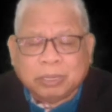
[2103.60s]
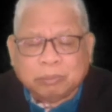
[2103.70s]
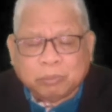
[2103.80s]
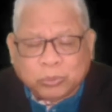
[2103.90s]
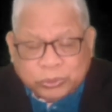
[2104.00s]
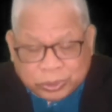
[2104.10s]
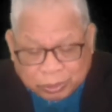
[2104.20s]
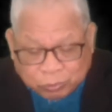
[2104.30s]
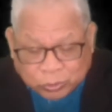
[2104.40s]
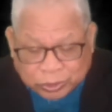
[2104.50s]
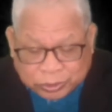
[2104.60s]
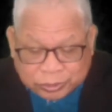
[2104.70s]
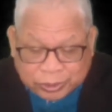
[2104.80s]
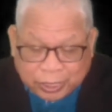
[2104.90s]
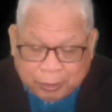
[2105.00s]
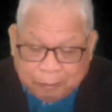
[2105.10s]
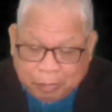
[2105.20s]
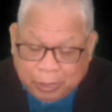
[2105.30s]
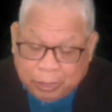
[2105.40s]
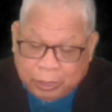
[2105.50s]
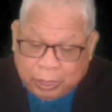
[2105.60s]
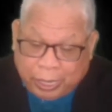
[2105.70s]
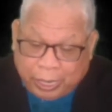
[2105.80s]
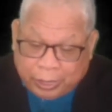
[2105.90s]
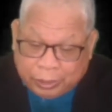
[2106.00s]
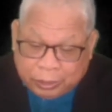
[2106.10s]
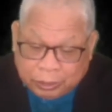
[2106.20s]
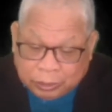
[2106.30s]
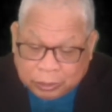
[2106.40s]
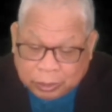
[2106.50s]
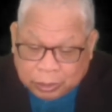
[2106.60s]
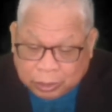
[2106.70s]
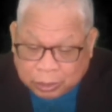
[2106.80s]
become Muslim world. Okay, and